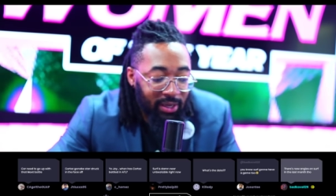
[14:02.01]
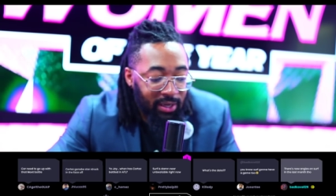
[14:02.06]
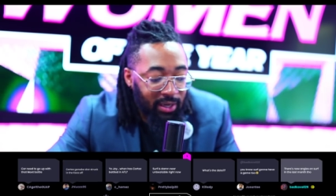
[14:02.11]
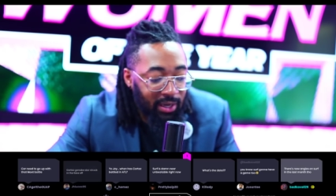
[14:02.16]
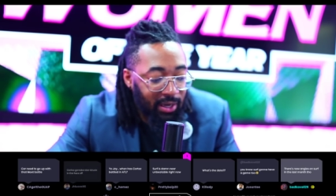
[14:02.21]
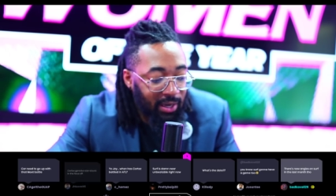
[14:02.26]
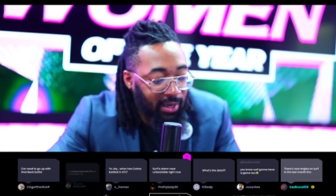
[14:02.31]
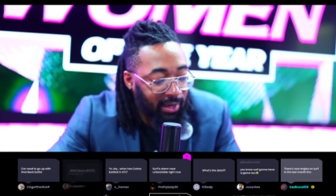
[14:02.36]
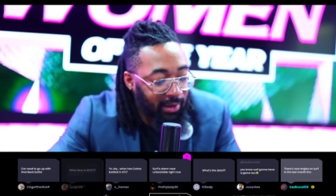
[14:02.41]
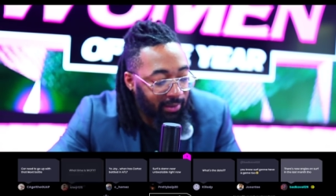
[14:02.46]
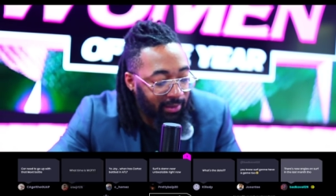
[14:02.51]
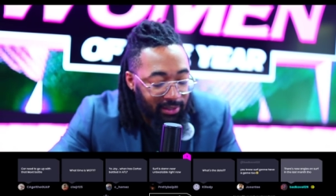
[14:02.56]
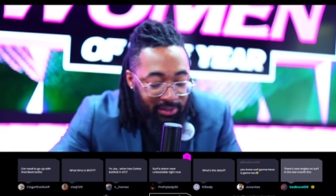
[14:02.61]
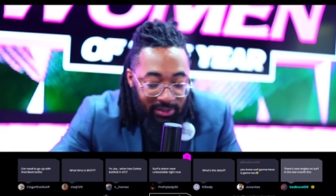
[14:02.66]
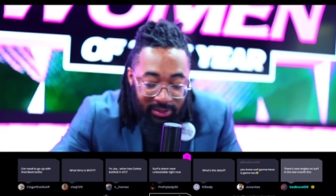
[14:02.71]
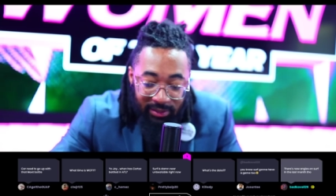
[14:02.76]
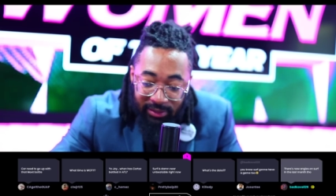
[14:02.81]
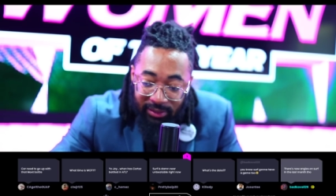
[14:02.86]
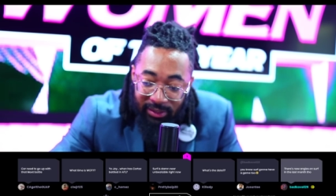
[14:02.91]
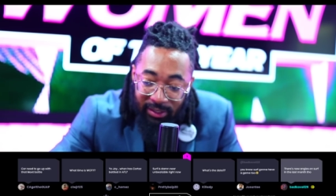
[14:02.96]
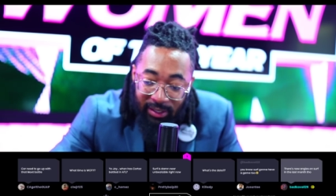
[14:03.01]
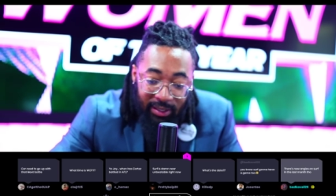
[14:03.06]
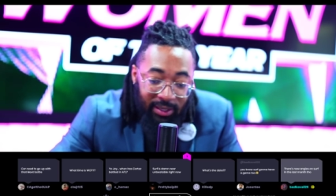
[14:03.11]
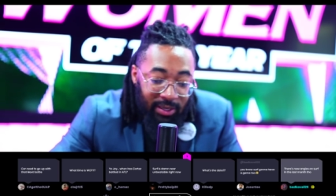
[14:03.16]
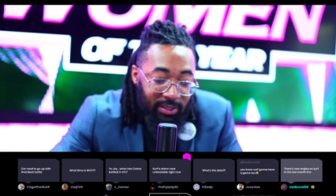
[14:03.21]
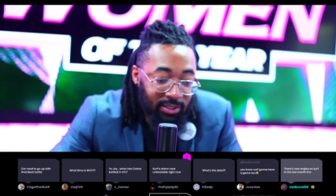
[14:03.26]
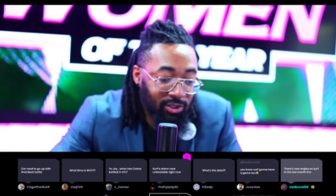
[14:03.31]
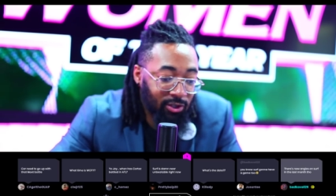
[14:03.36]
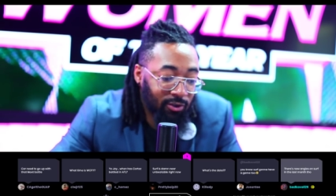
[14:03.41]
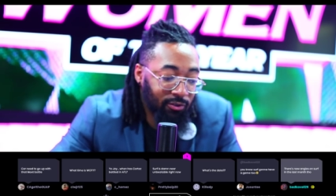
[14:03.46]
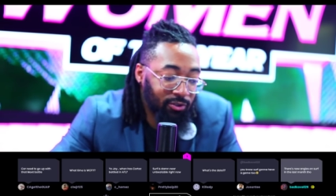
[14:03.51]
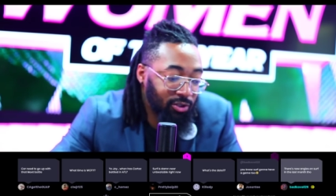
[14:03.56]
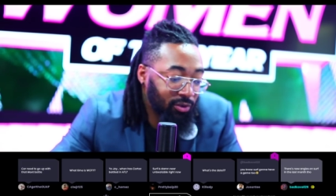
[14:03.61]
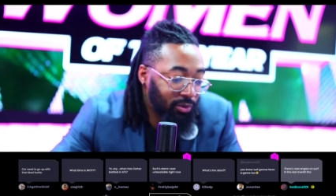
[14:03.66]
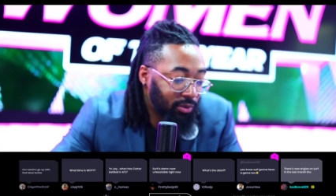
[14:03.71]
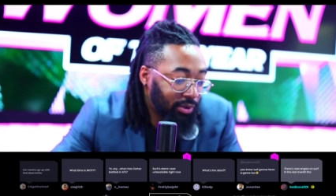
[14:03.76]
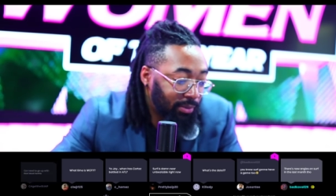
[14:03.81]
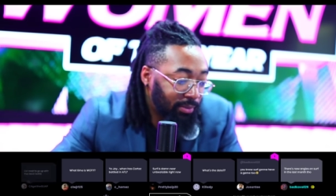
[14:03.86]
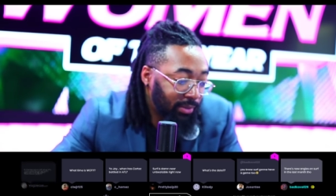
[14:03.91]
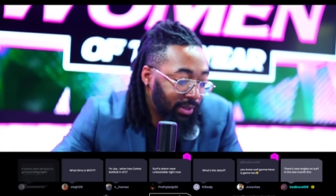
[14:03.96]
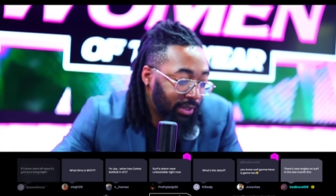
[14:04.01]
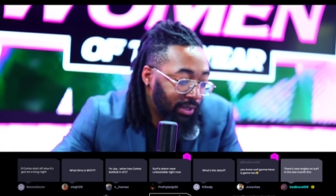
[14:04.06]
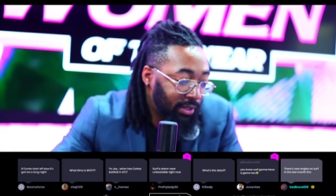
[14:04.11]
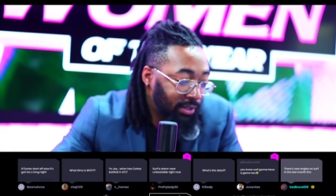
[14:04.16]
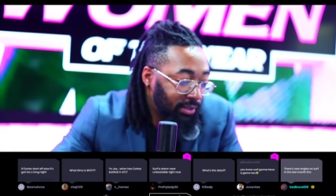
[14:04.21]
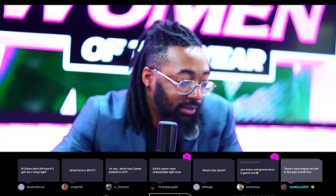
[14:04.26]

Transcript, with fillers: Uh listen, I got Surf 2-1, man.